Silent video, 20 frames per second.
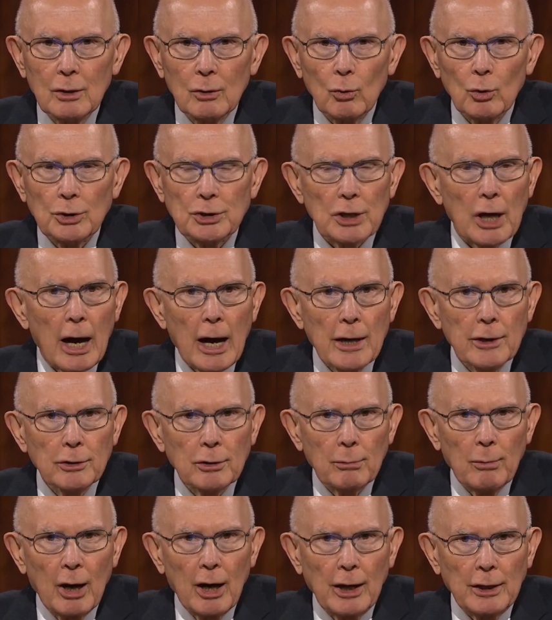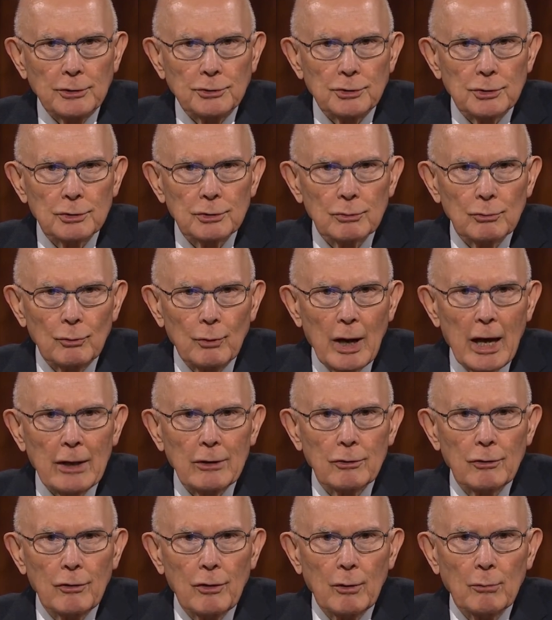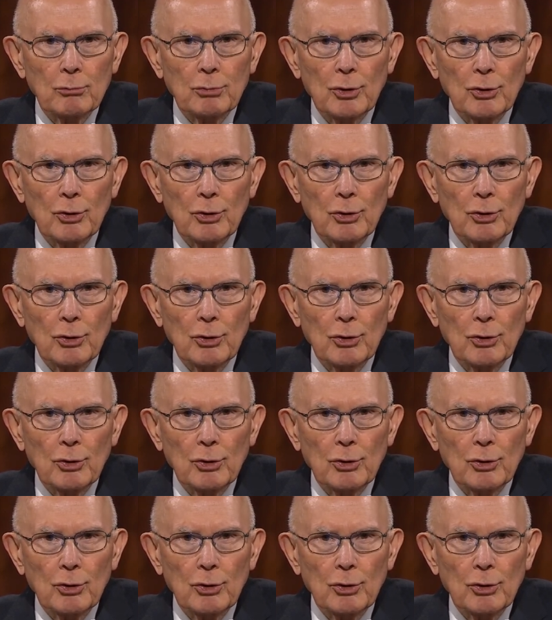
which undermines rather than